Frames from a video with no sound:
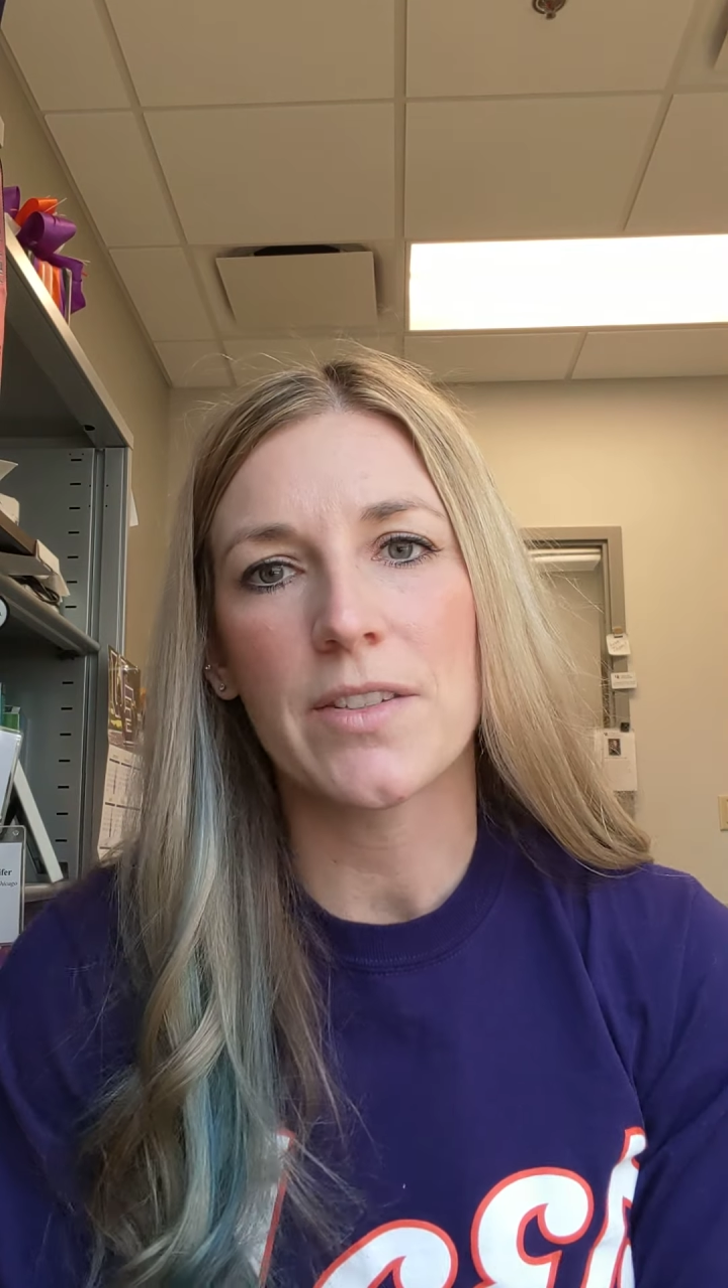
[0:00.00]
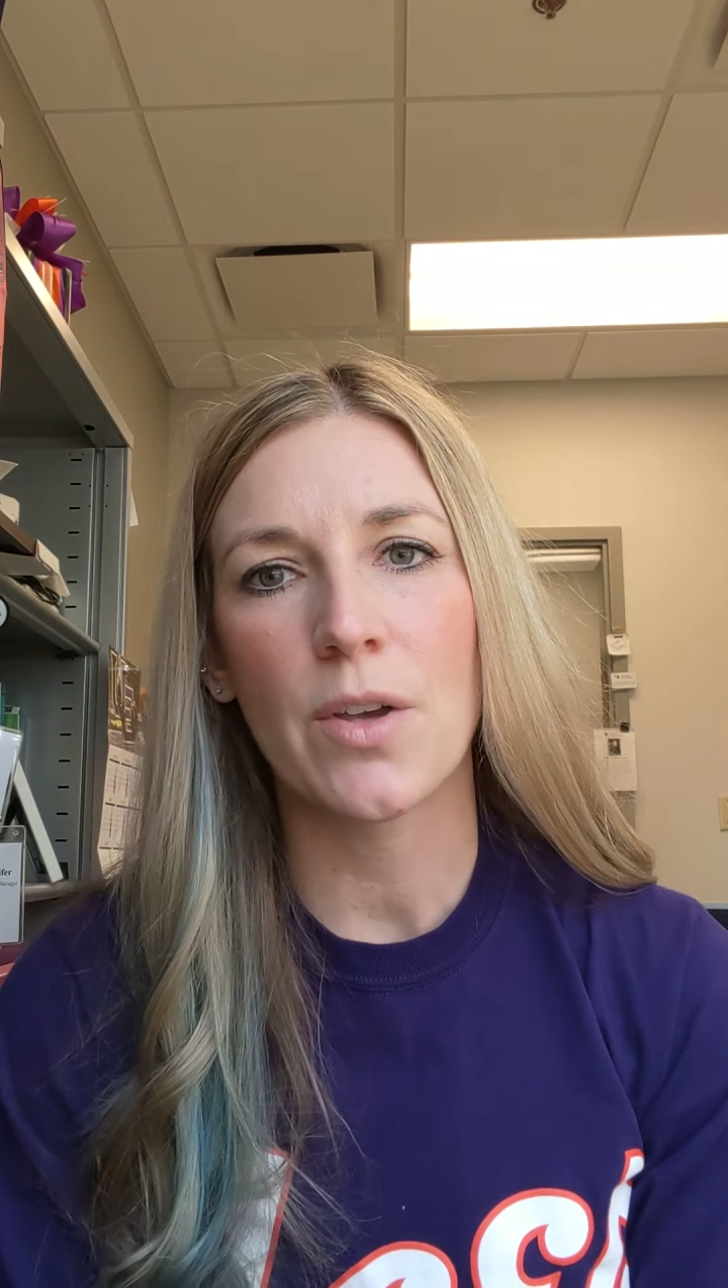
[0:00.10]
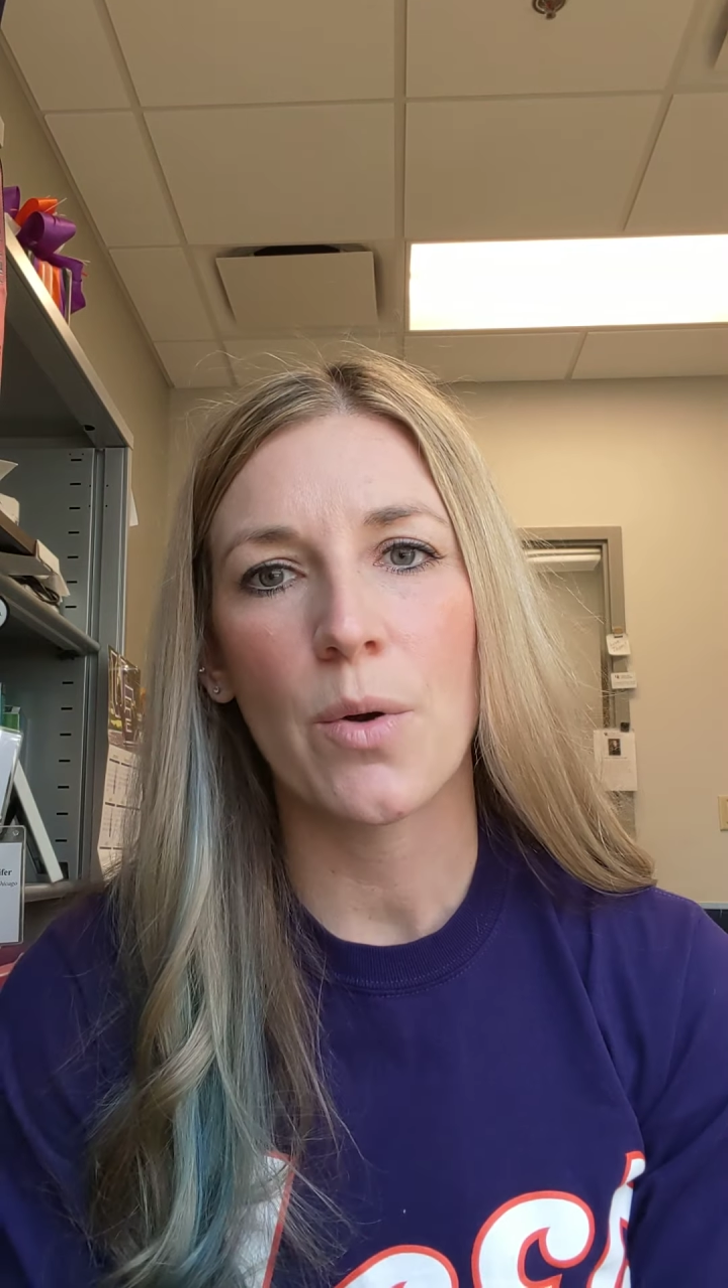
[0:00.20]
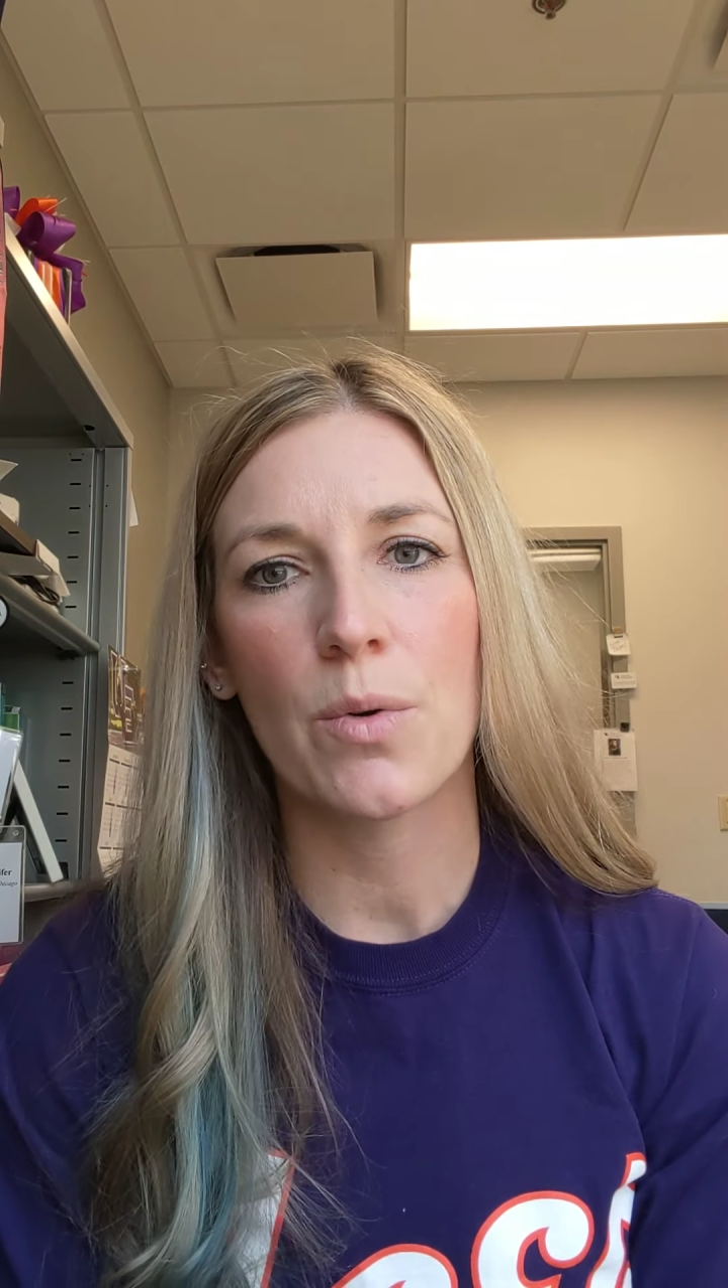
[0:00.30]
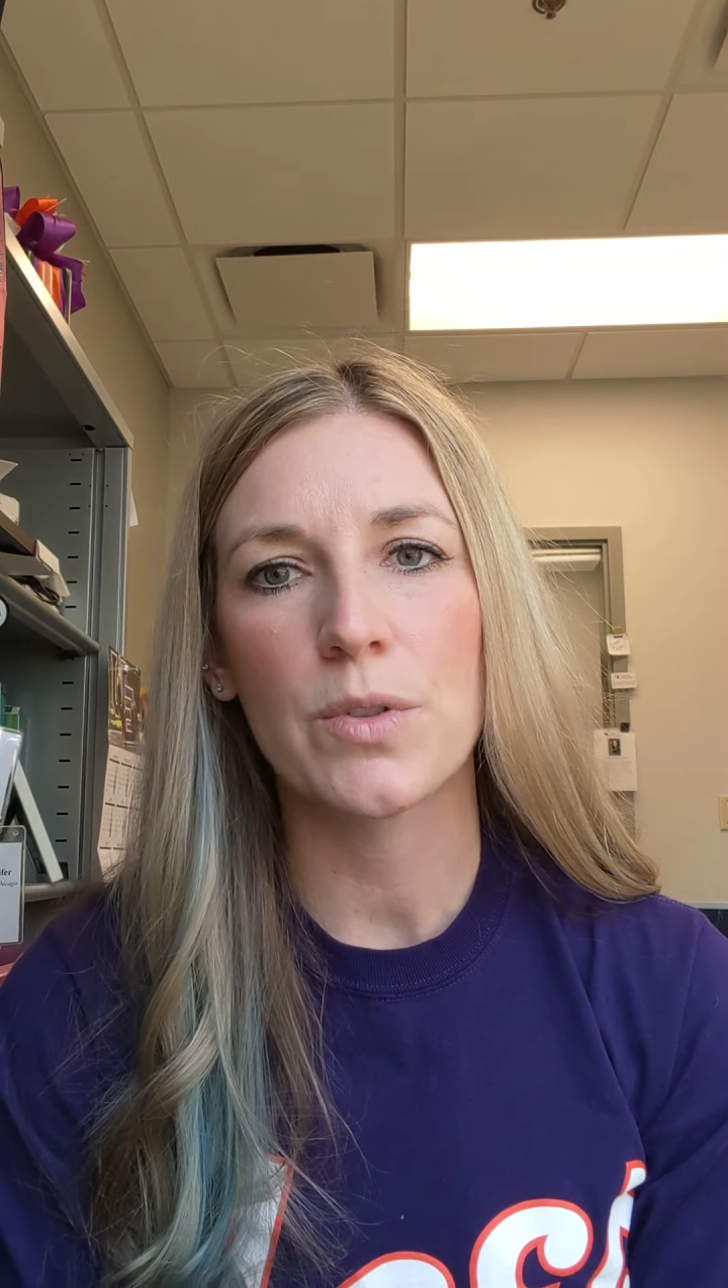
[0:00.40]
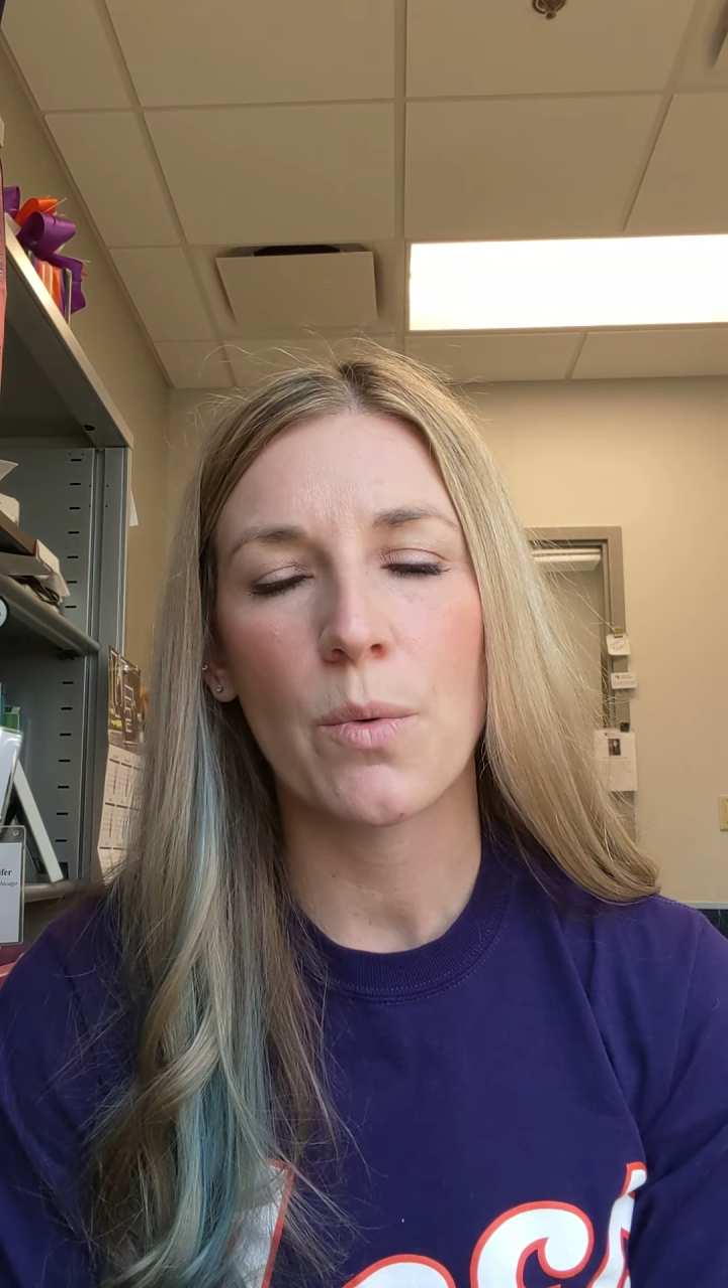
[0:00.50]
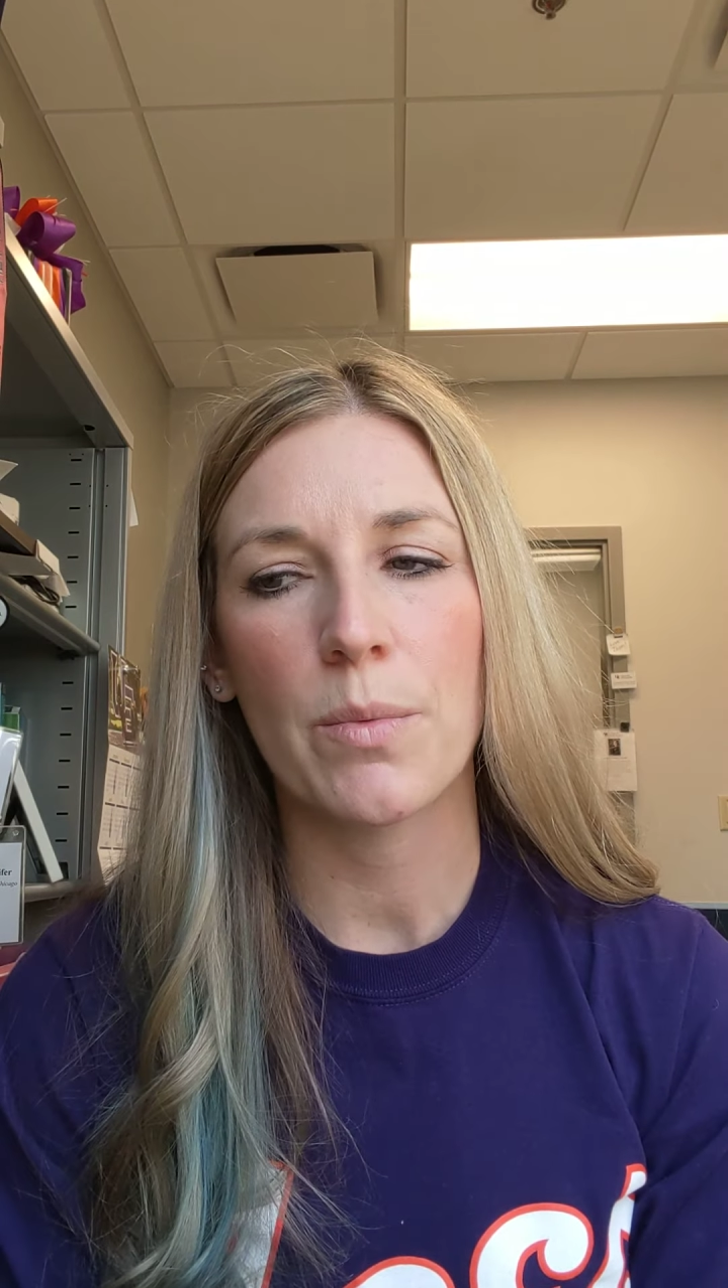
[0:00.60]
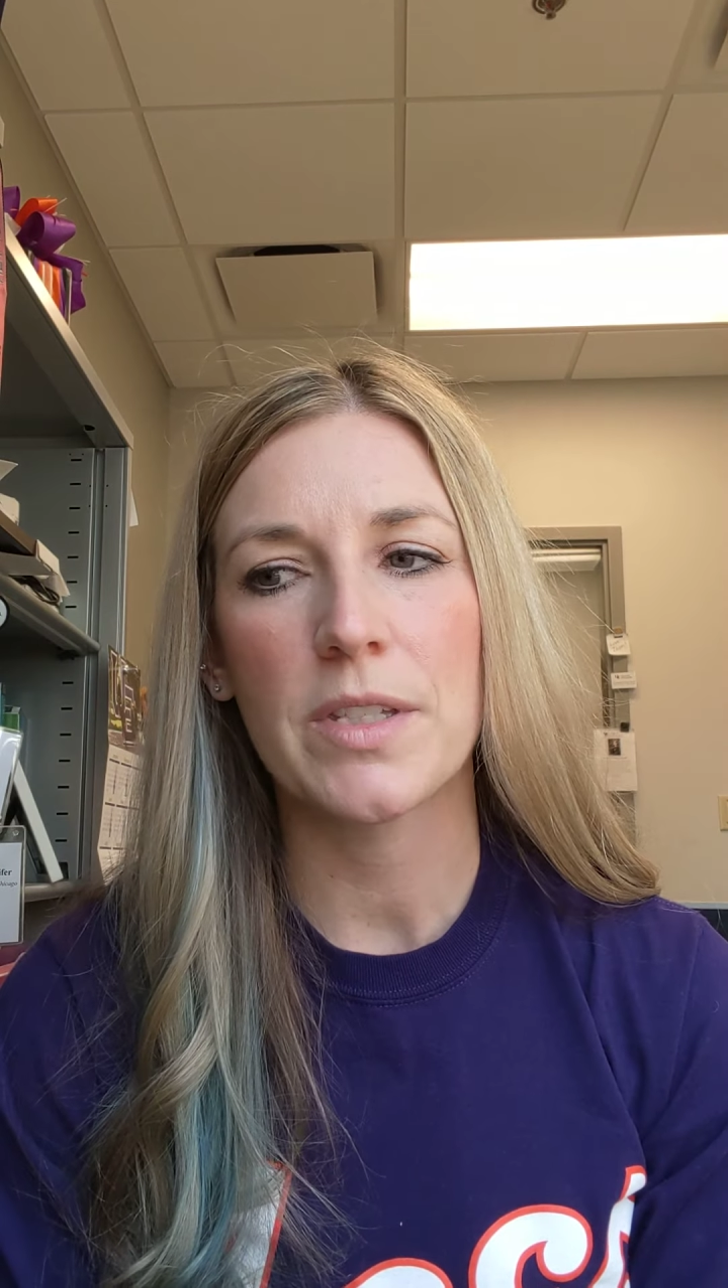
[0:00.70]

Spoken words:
So what